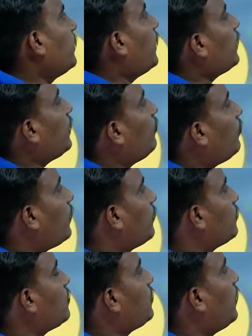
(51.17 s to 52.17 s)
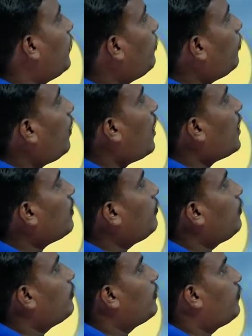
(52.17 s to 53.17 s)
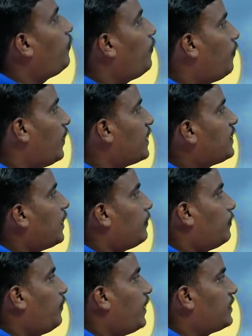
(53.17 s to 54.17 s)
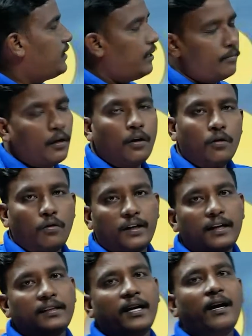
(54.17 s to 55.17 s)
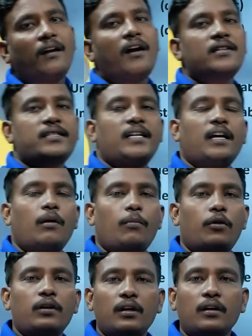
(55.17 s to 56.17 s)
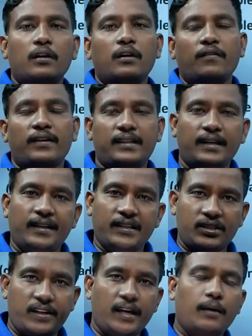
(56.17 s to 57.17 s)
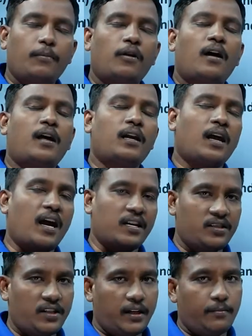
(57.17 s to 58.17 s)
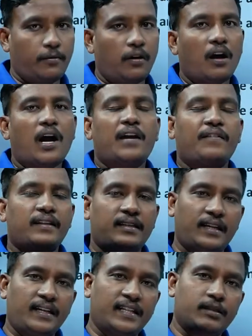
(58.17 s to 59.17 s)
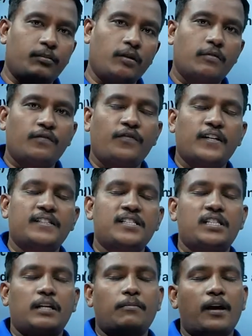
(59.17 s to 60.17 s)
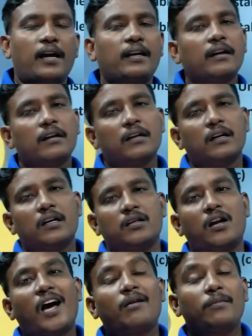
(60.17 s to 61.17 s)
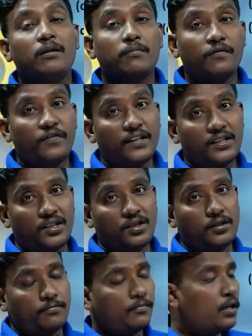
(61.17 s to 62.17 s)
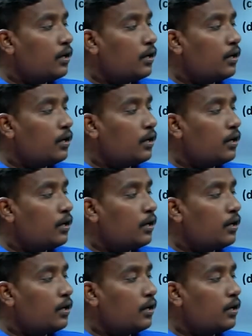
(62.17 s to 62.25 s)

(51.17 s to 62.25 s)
They are given stable and minimum phase type. Okay. They are asking about whether it is stable or unstable, or whether it is minimum phase system or non-minimum phase system.